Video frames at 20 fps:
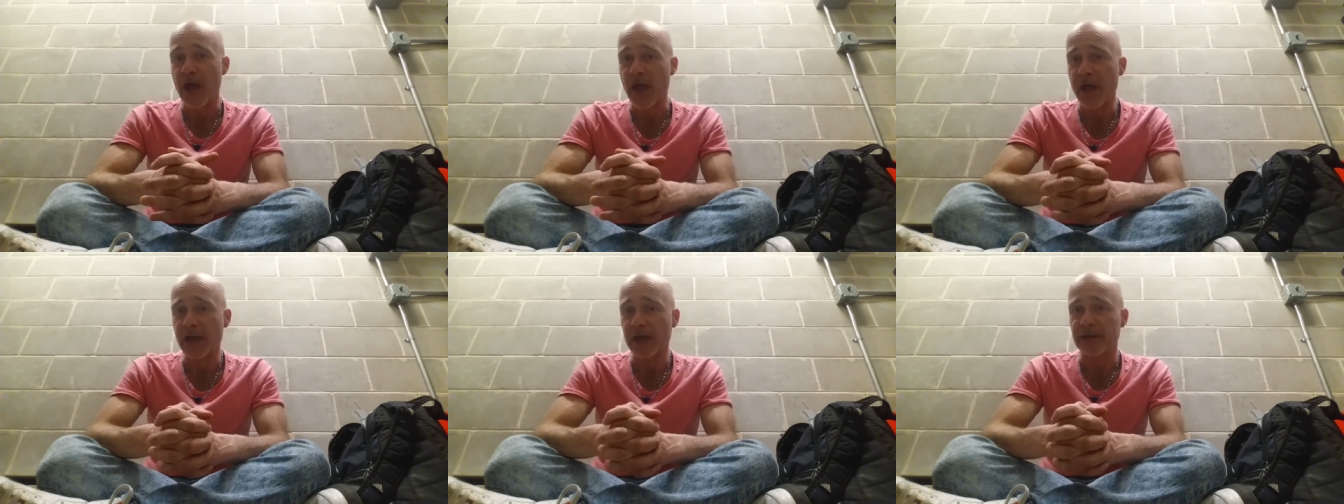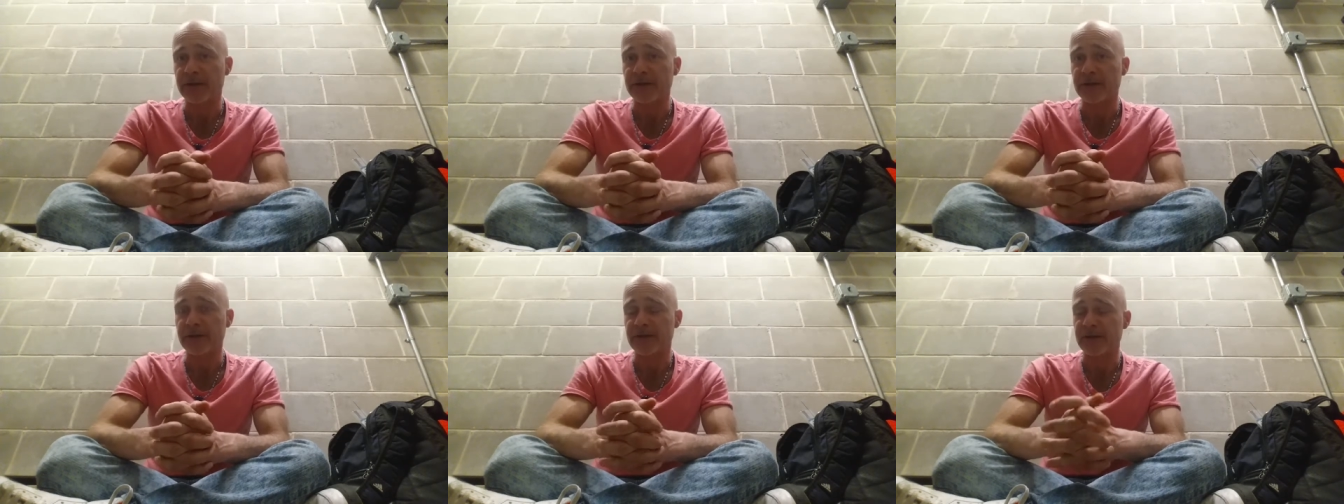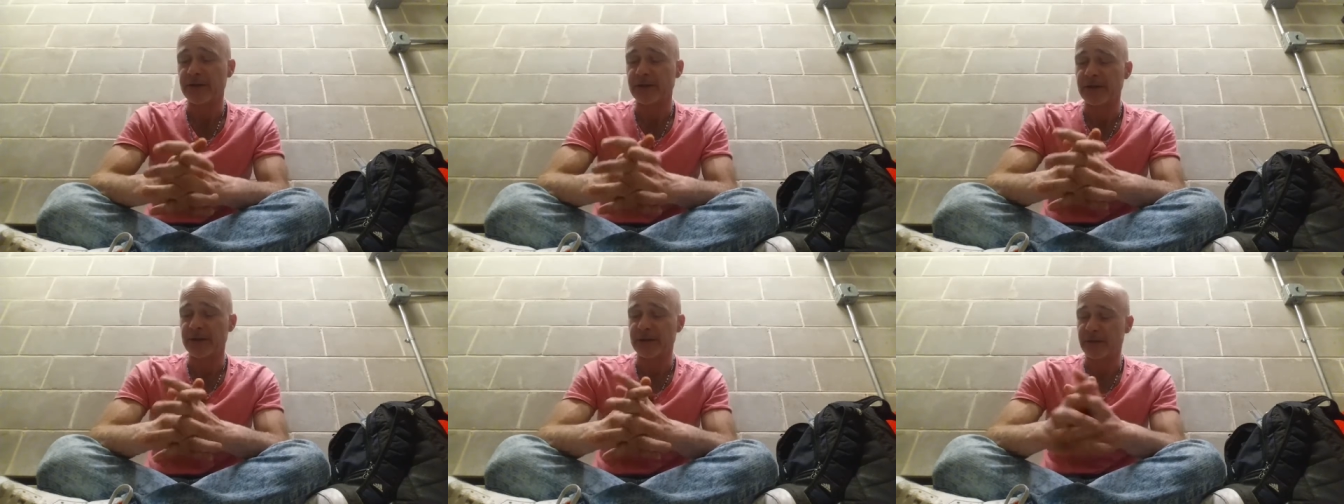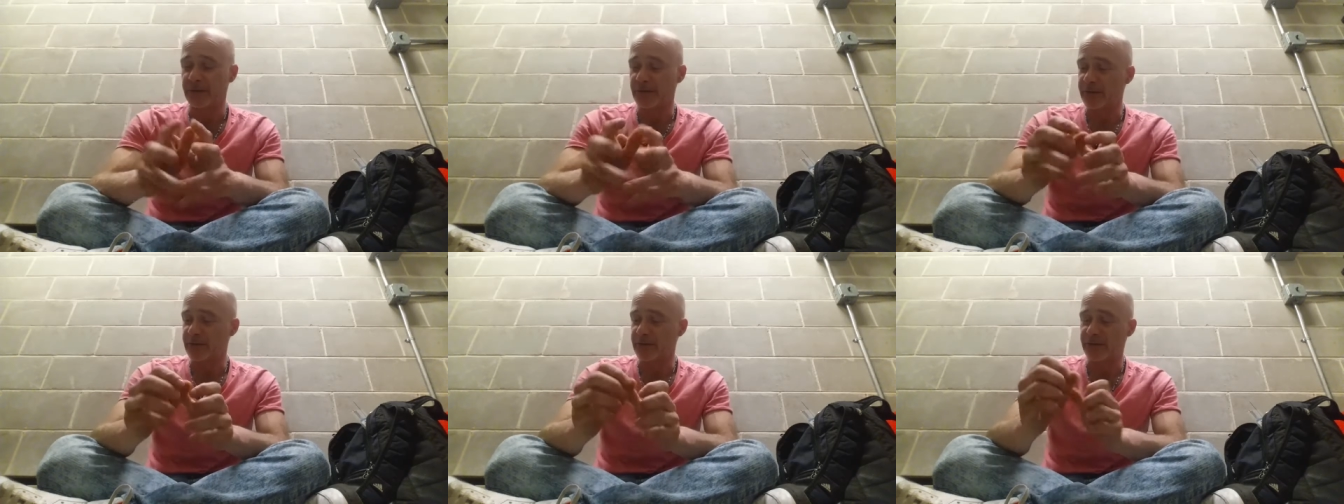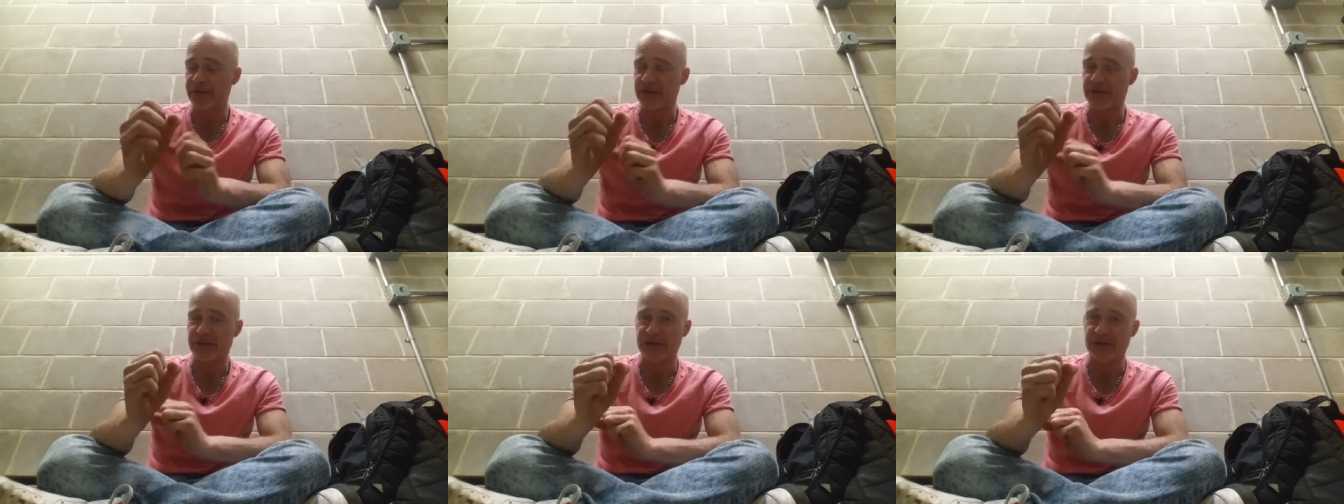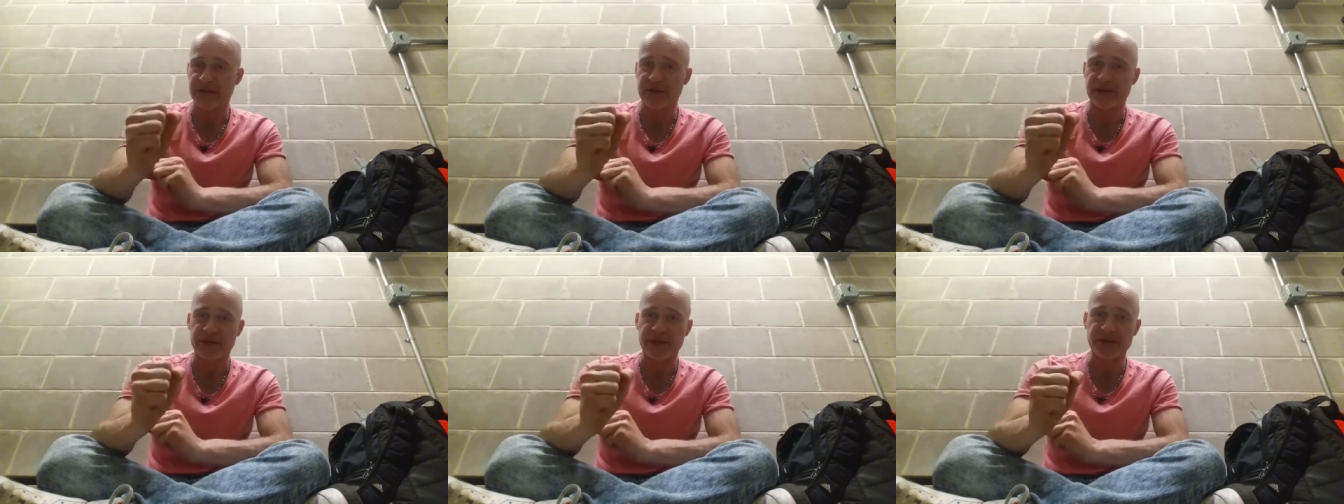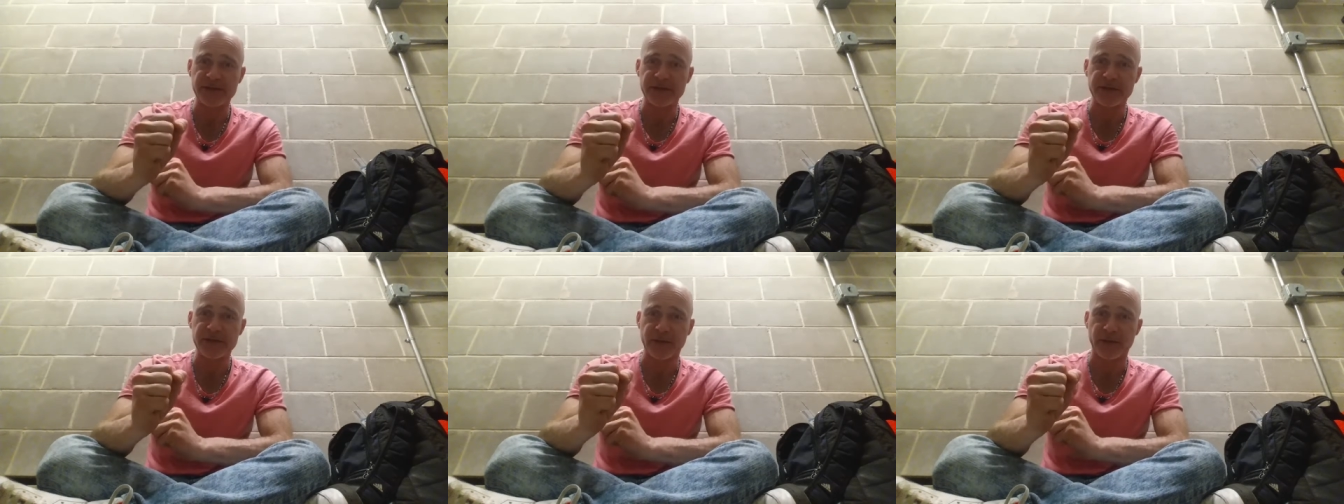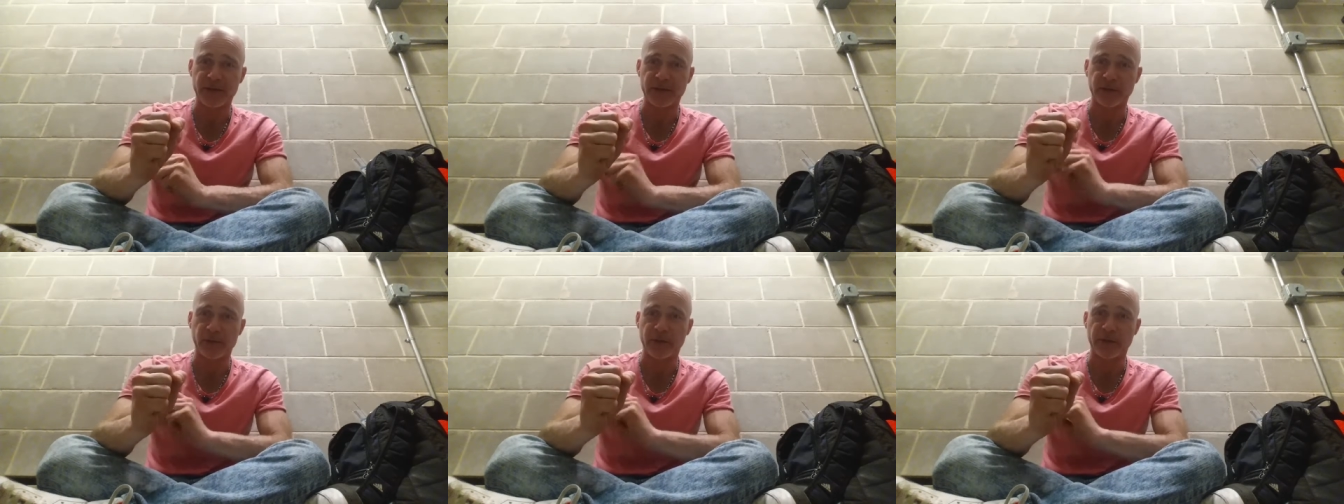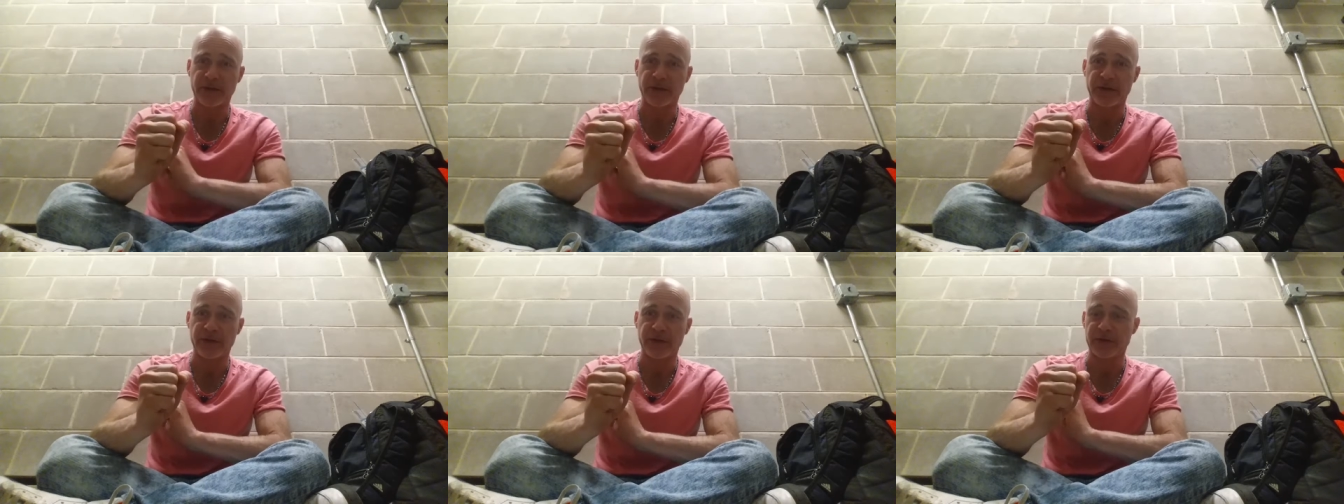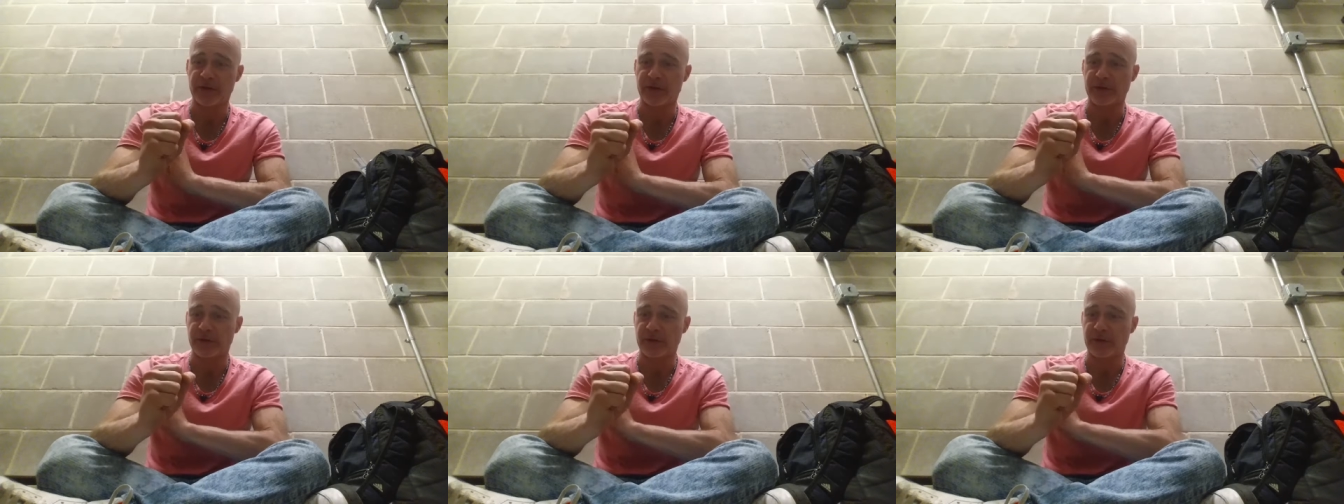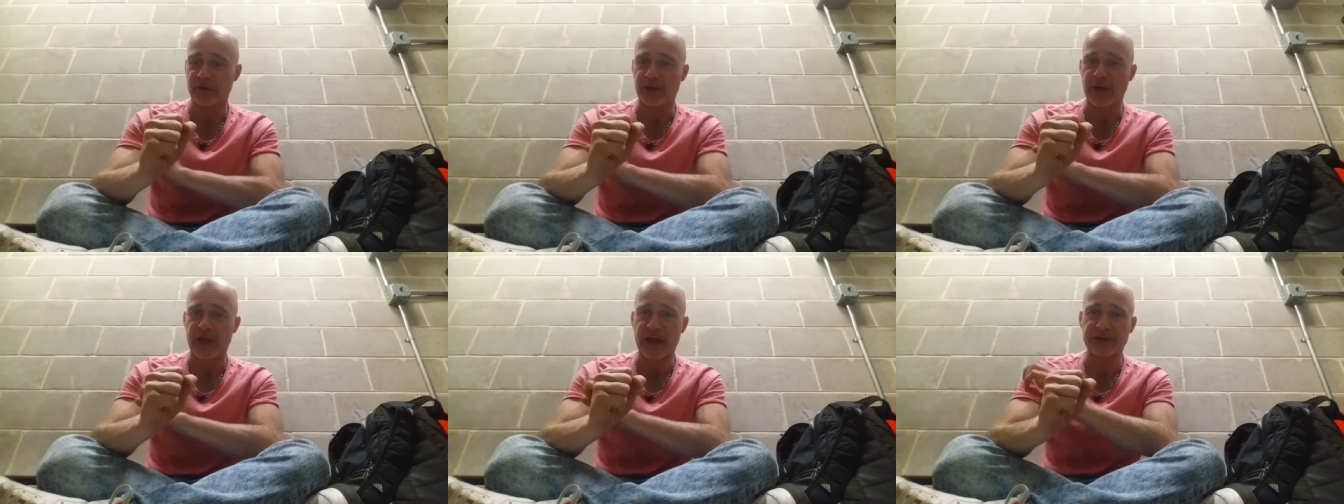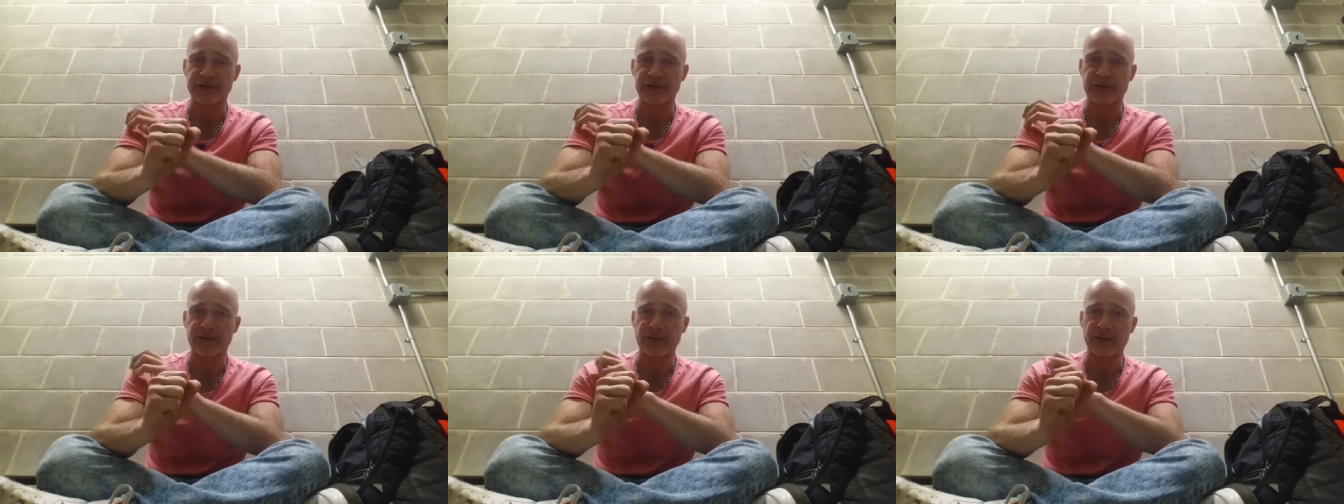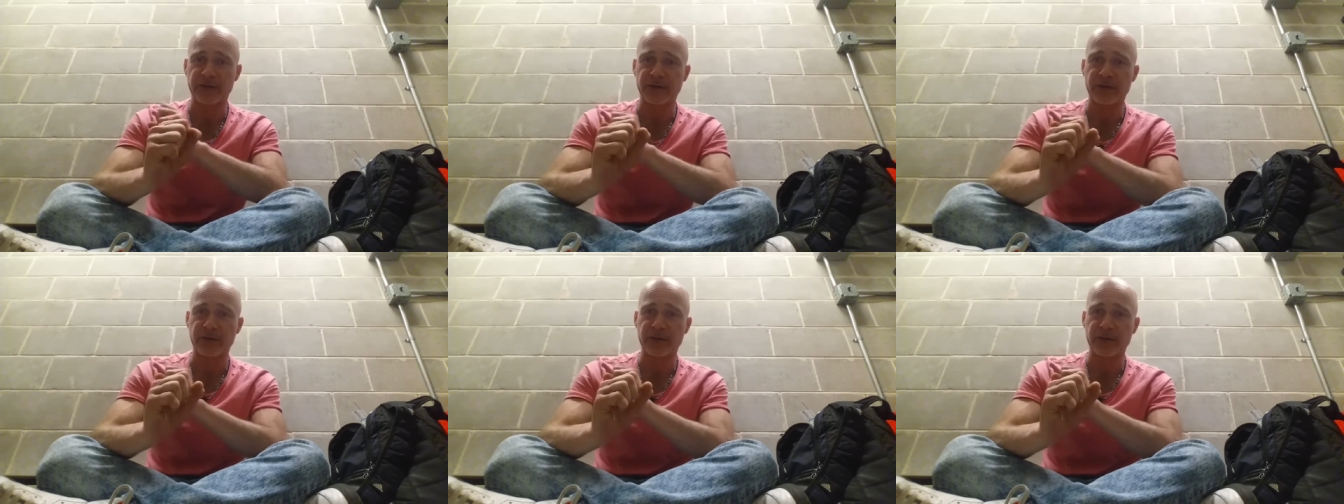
And it is sitting still within the galactic